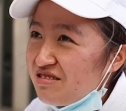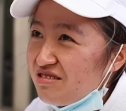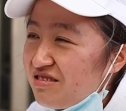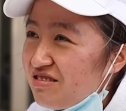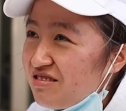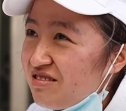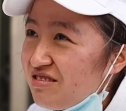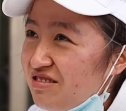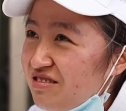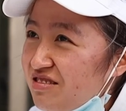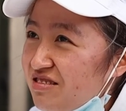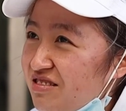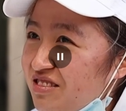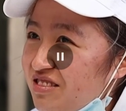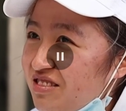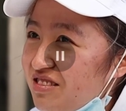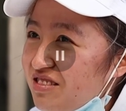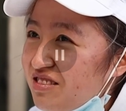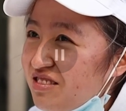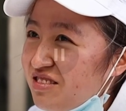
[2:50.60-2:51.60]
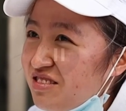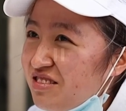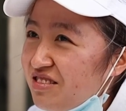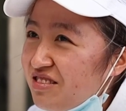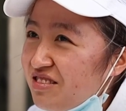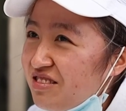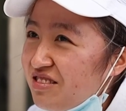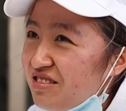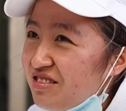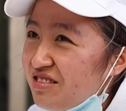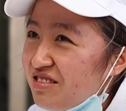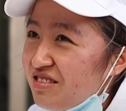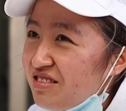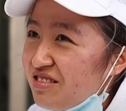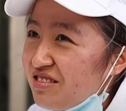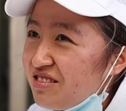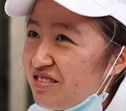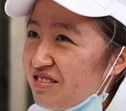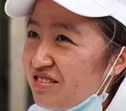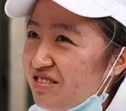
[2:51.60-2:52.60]

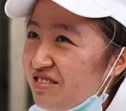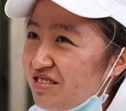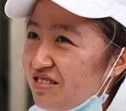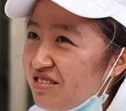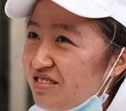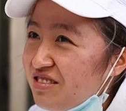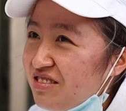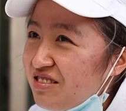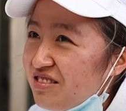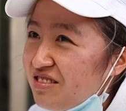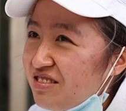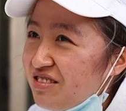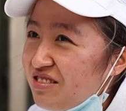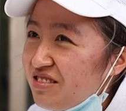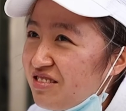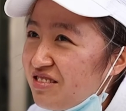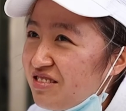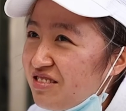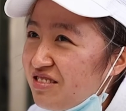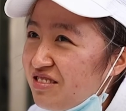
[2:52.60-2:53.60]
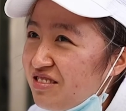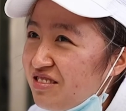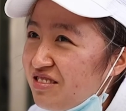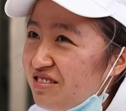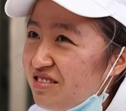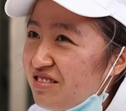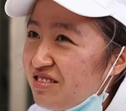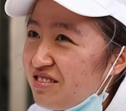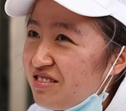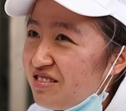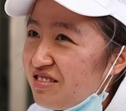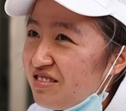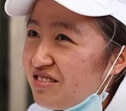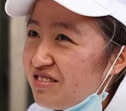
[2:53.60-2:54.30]
No words are spoken by the person on screen.